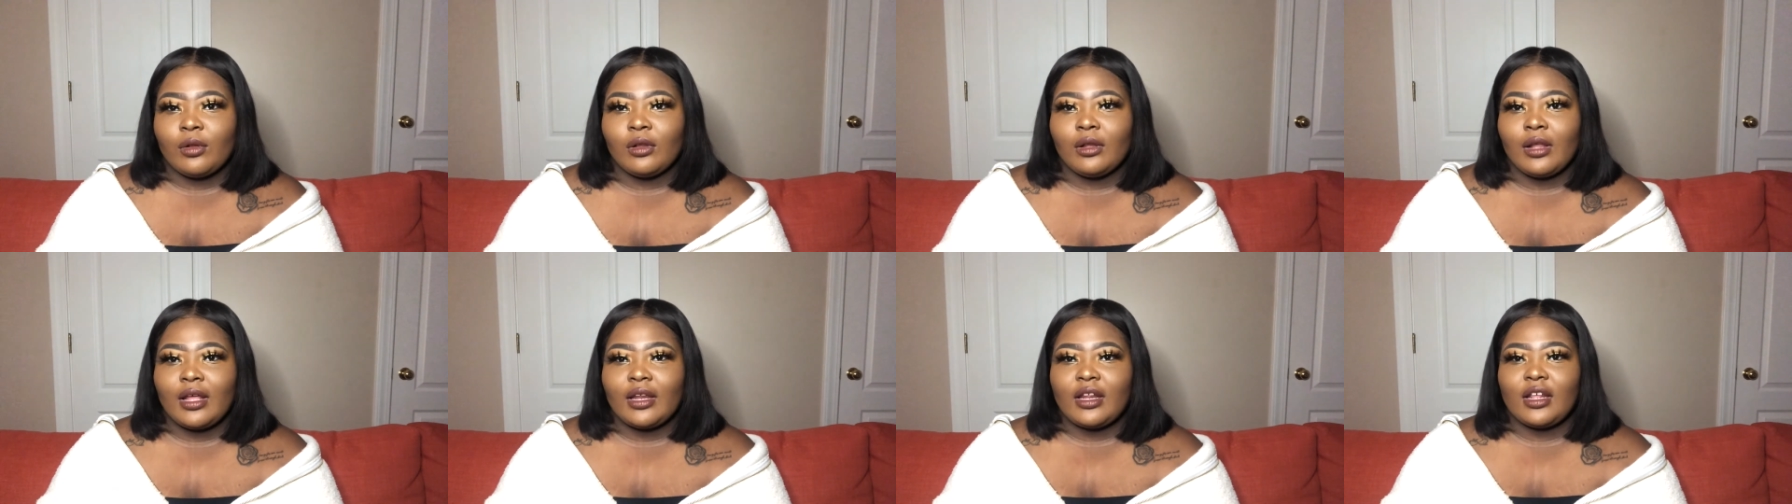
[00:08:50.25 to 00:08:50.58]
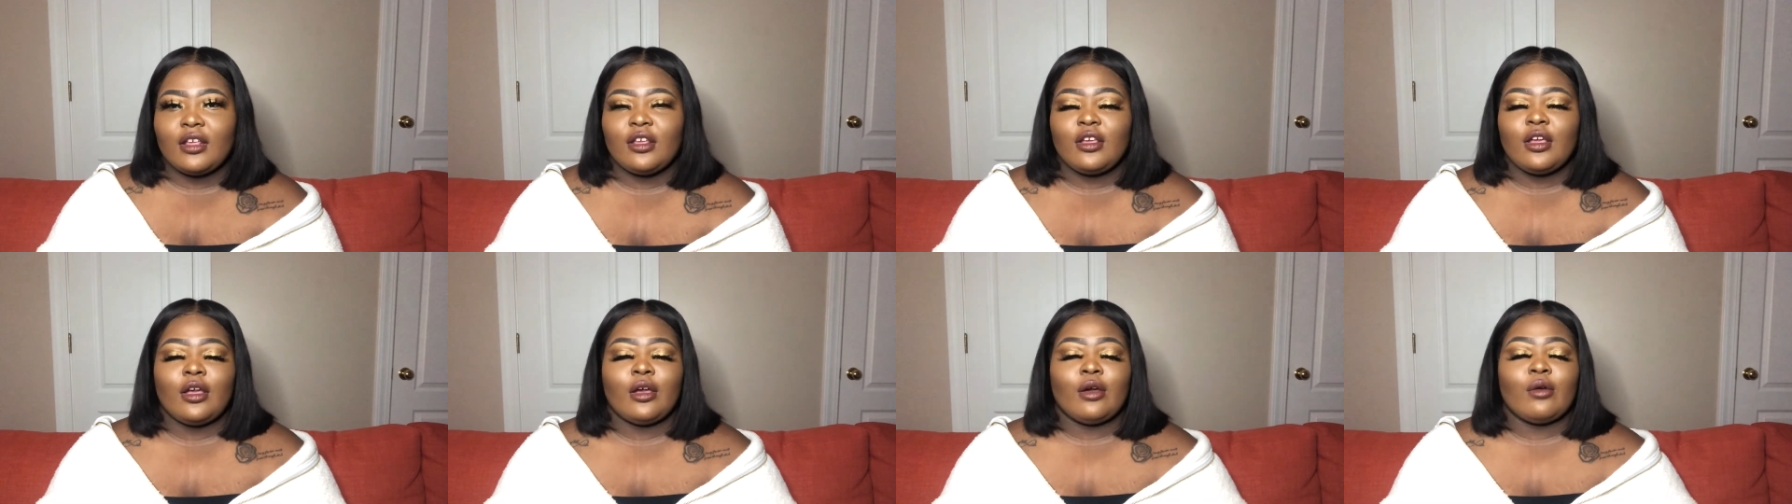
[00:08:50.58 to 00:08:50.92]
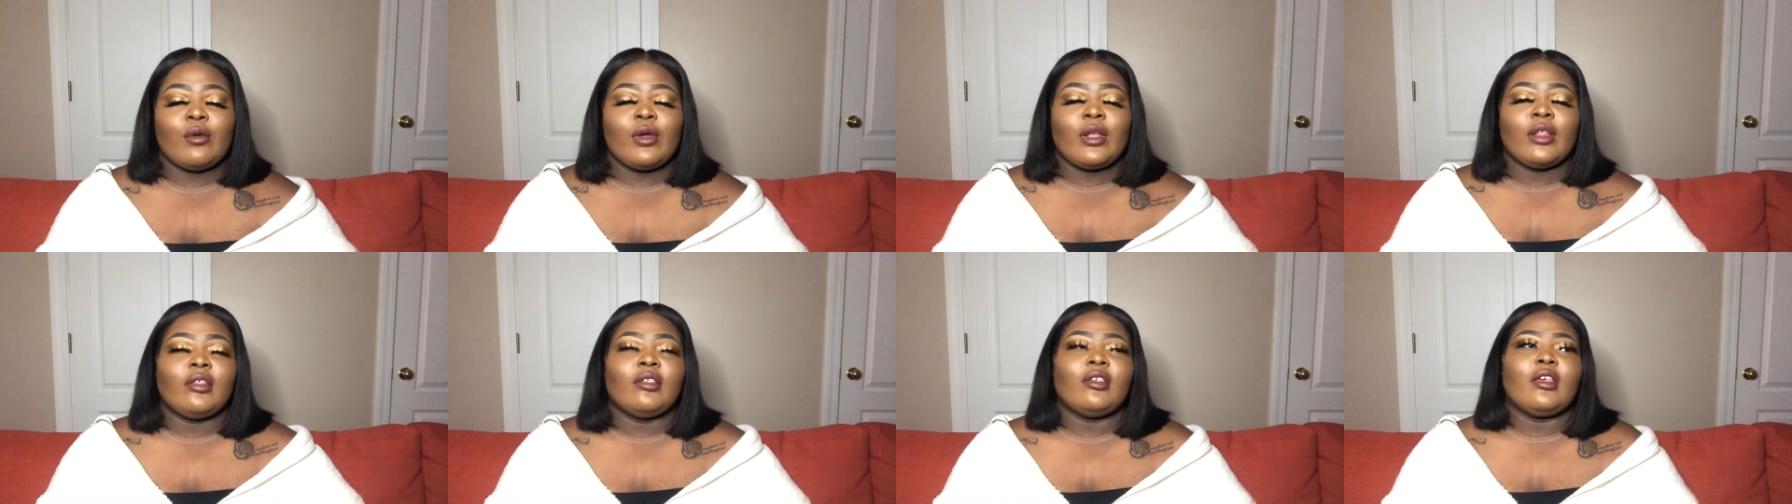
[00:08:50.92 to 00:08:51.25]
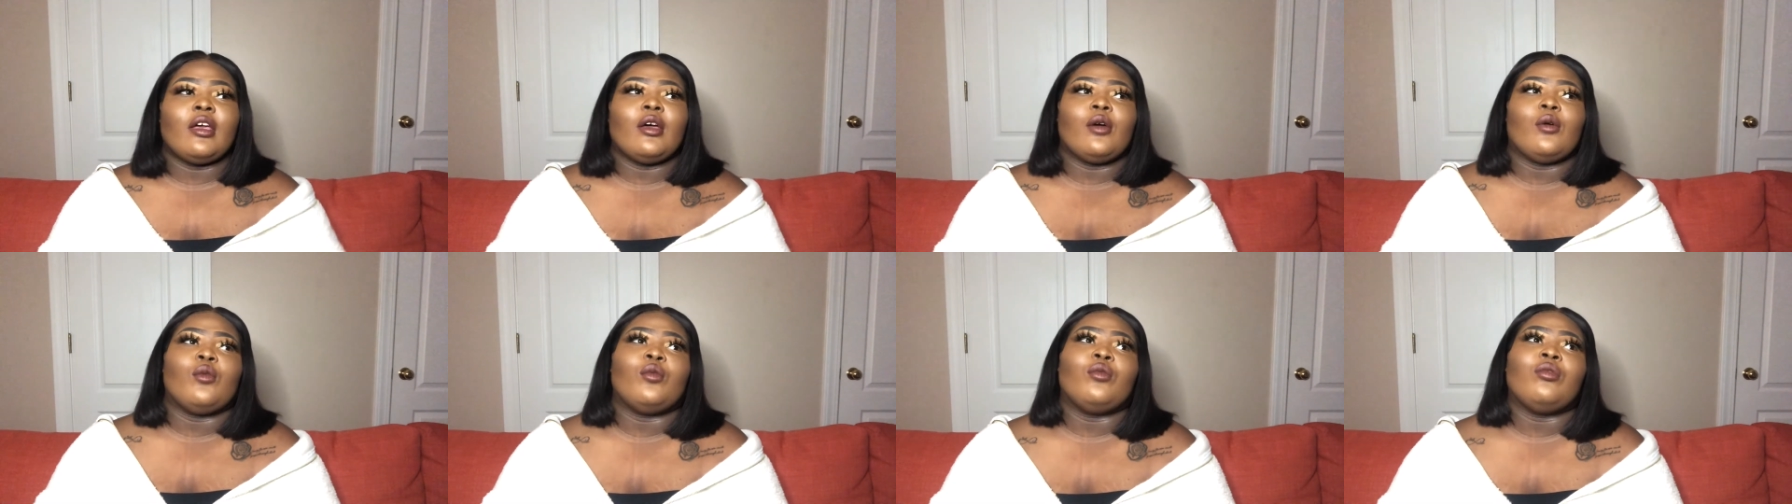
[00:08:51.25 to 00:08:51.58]
letting go. And
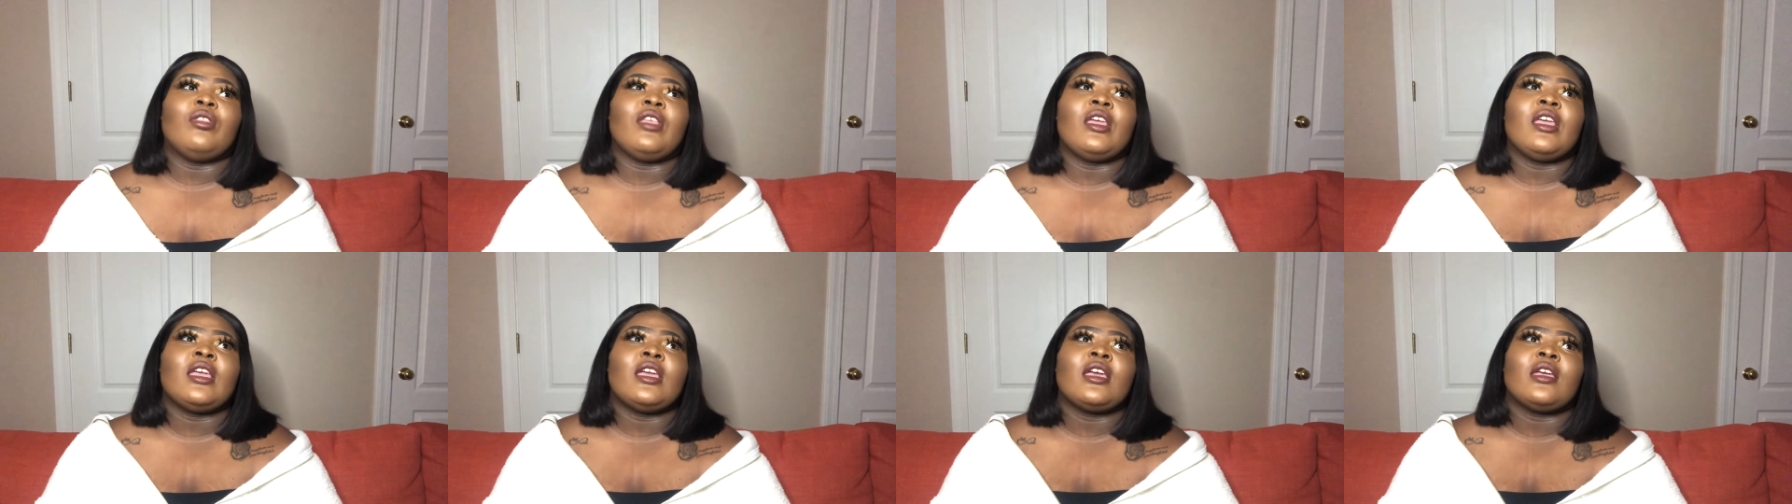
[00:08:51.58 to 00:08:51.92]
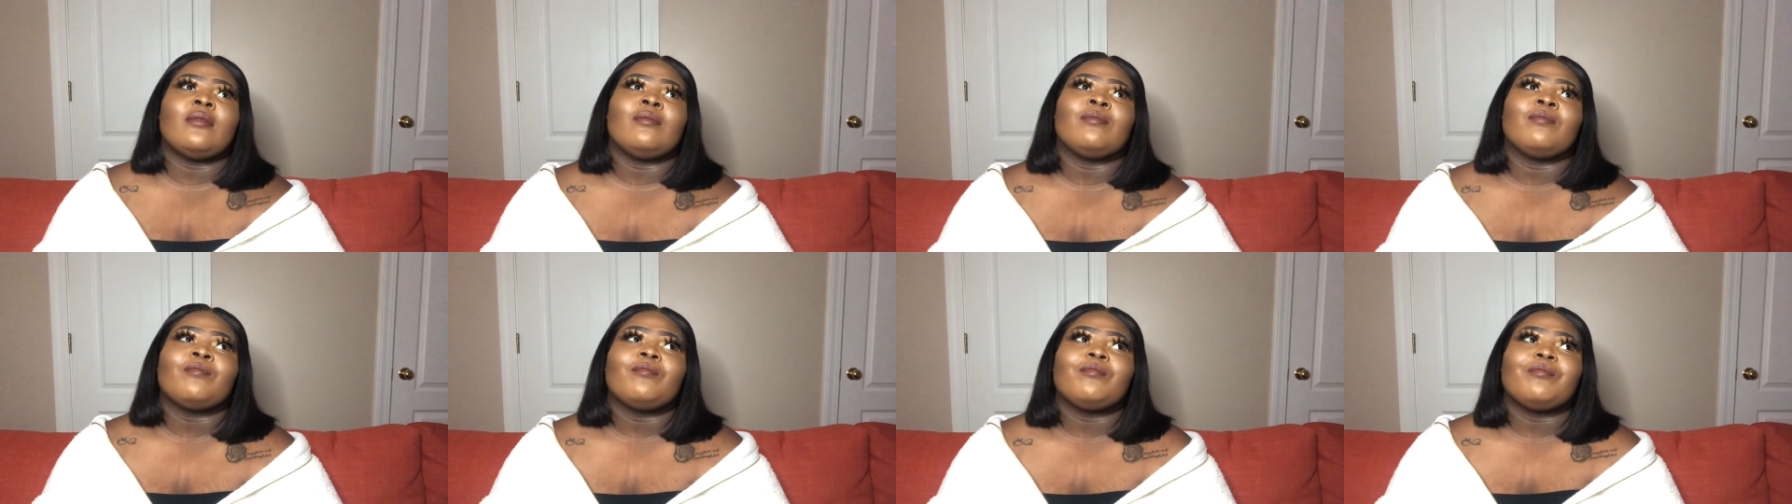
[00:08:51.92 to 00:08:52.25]
so then